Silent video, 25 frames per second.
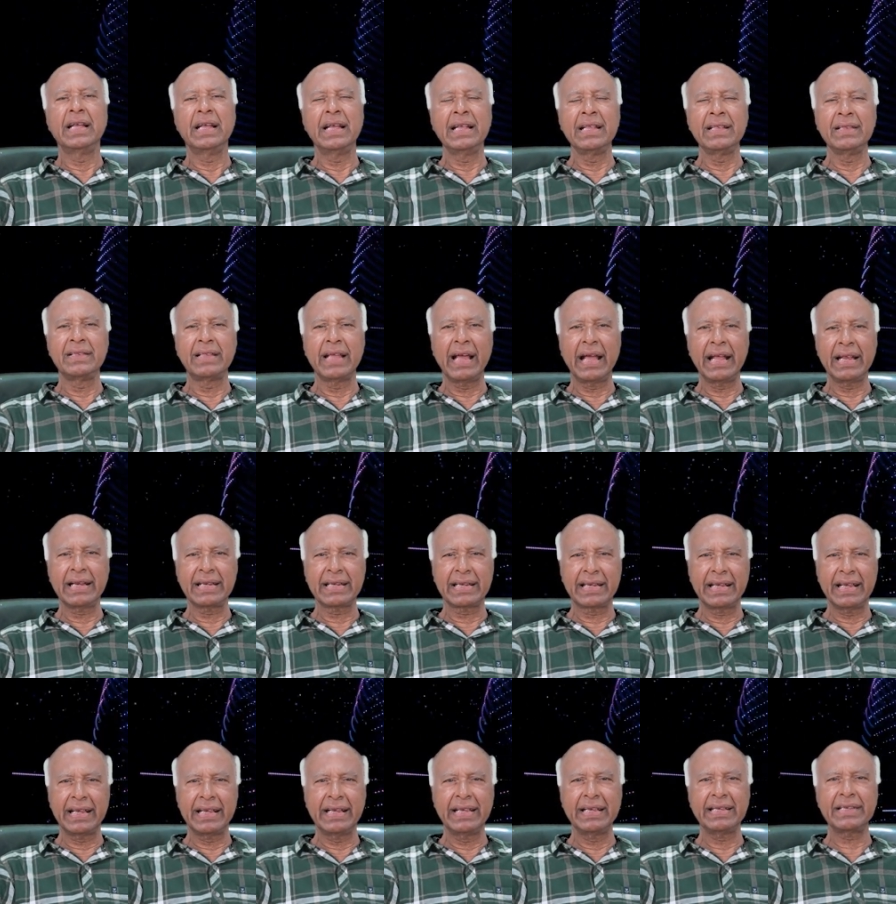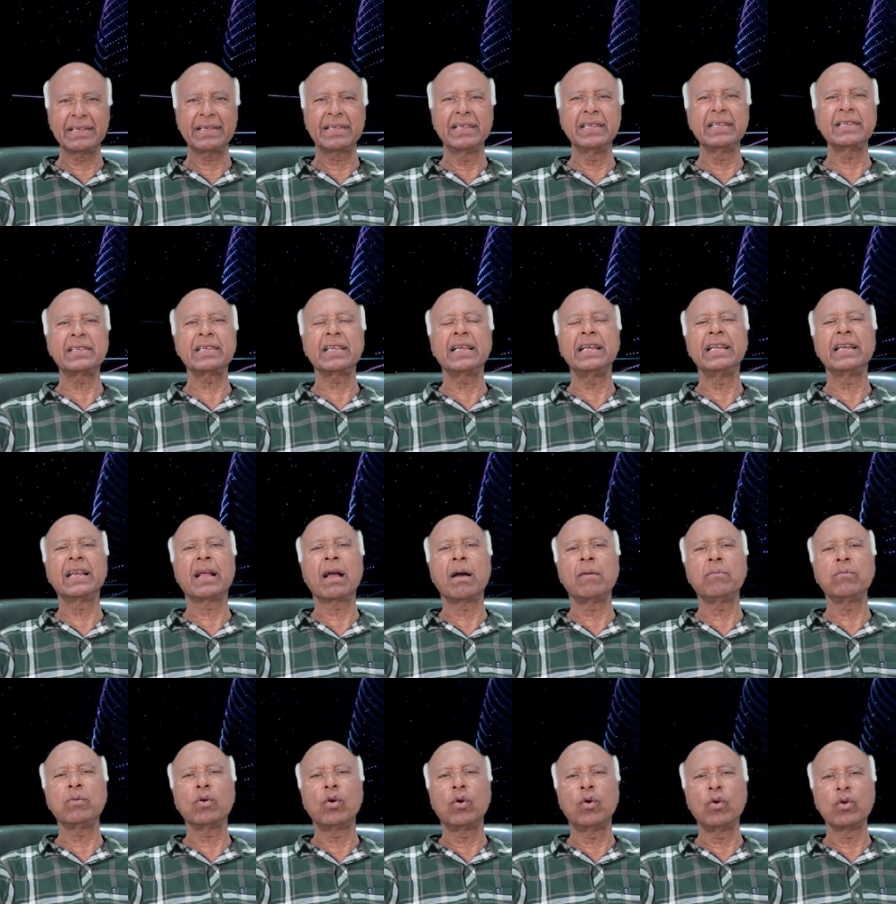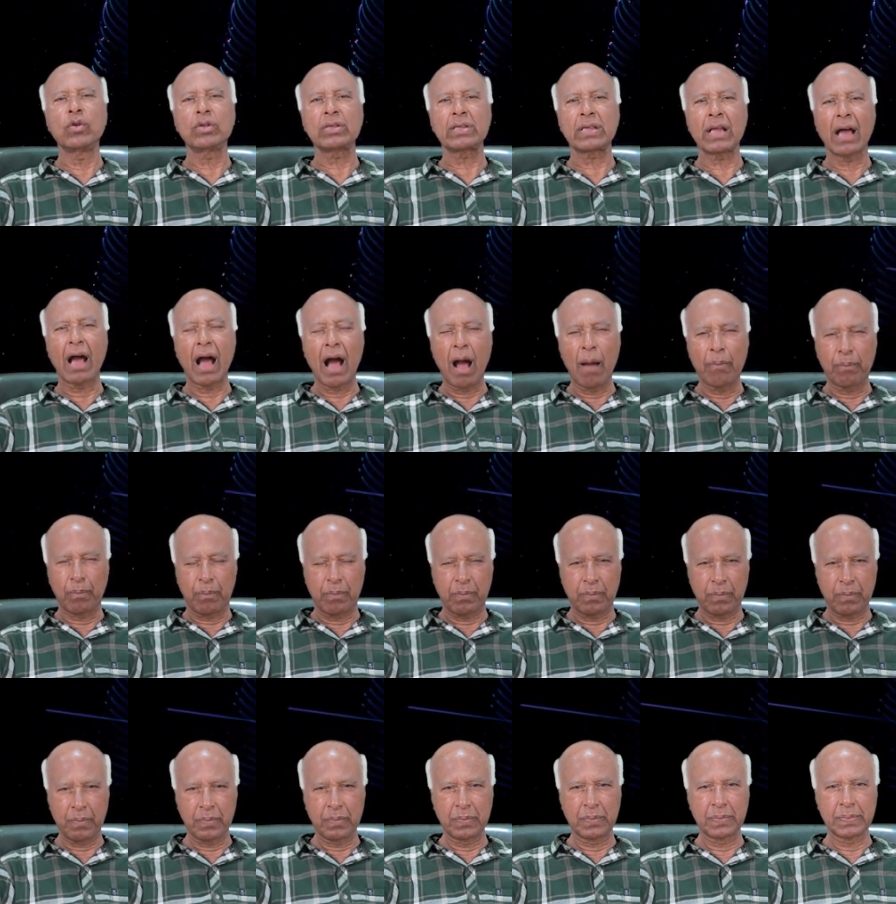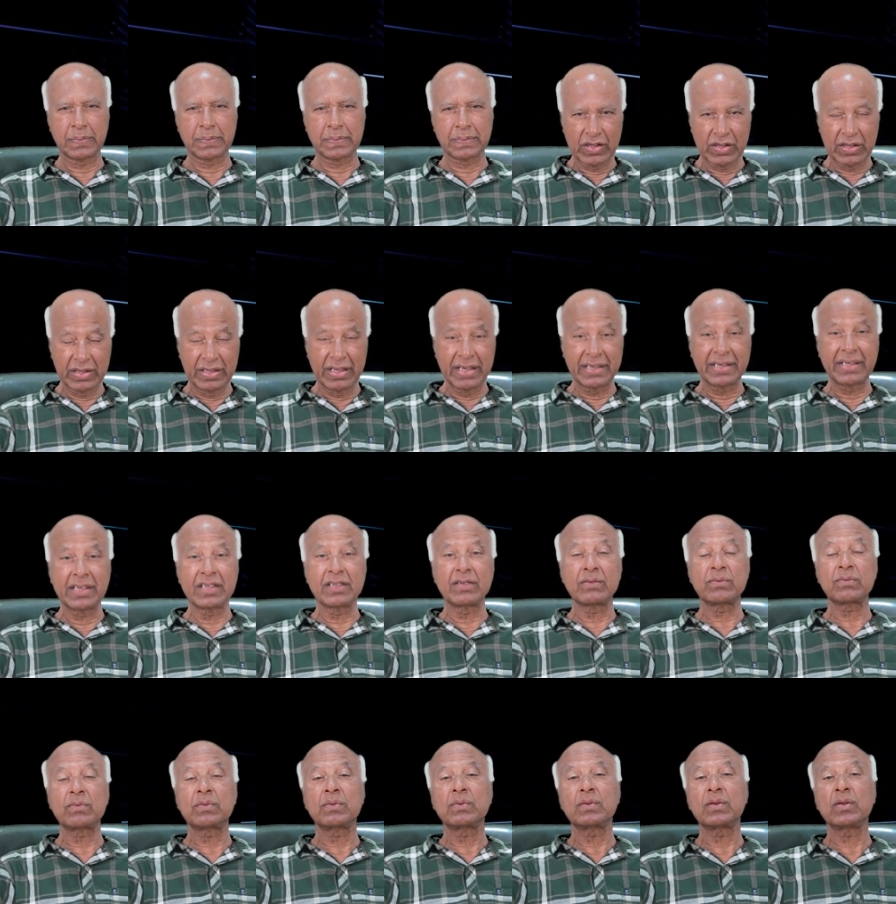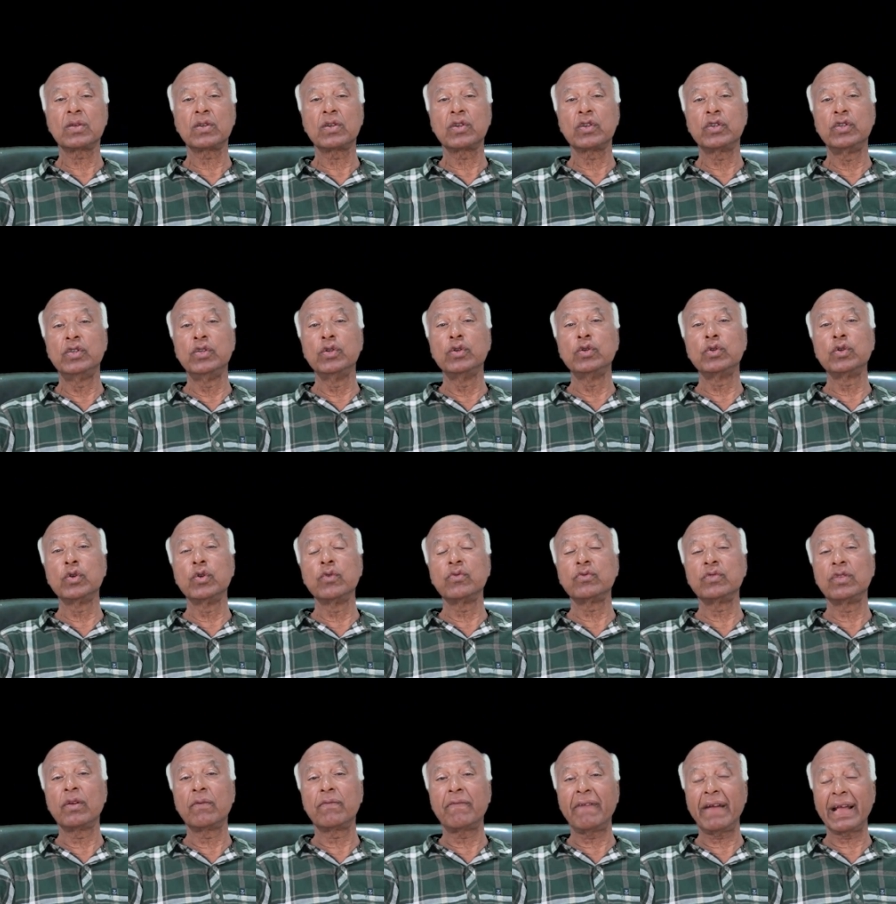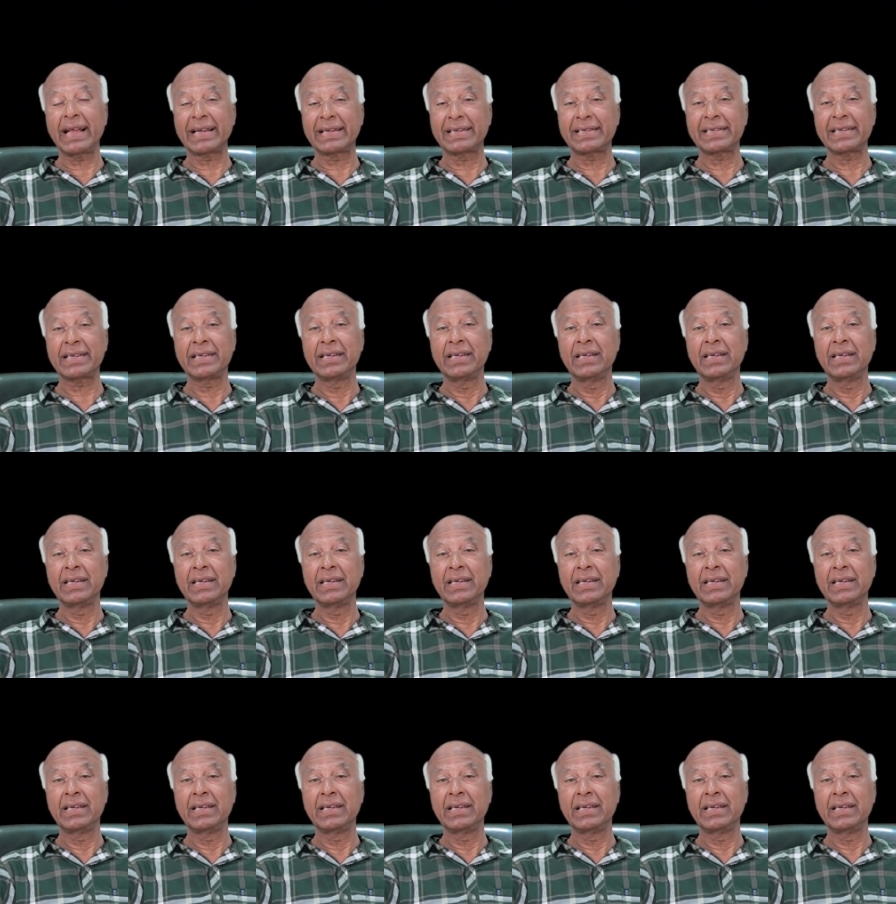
In that case, his income goes up. This is due to the fact